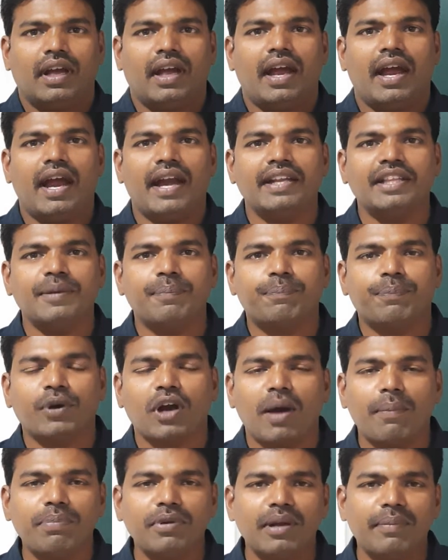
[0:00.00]
And the
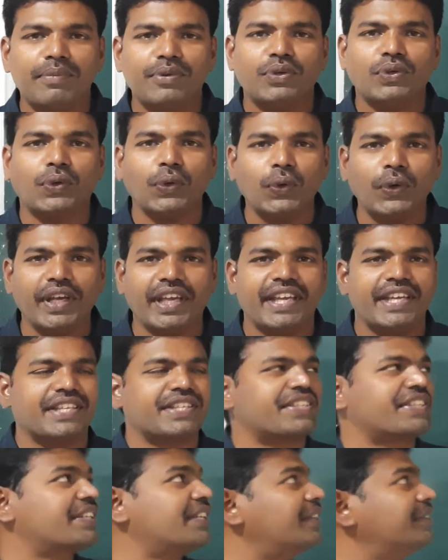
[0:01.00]
problem 2
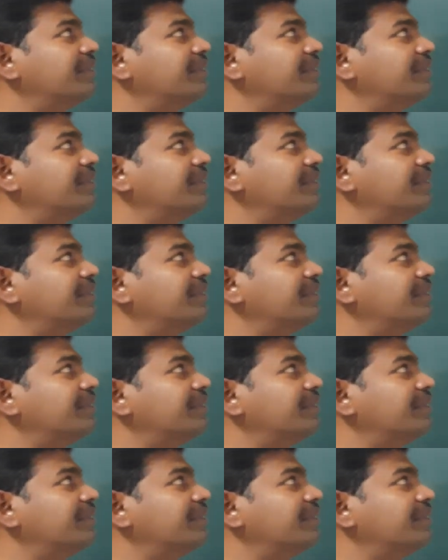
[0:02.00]
is